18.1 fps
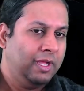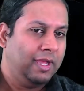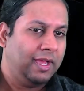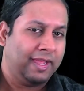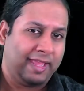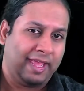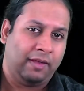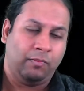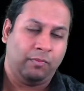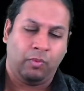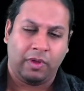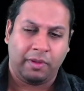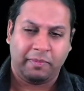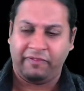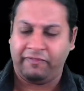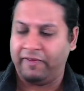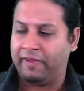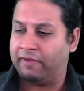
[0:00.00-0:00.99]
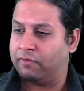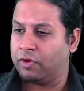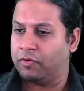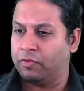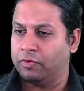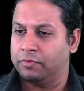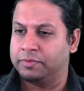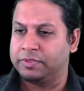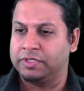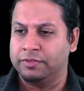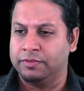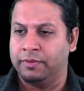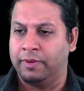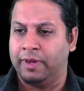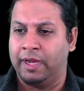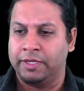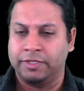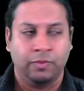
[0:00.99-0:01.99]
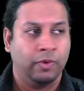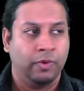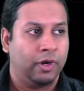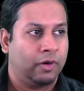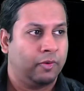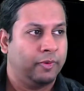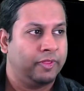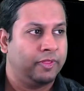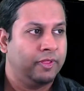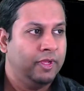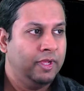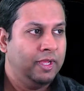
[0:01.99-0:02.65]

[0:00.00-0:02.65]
Again, one of my favorite groups to work with.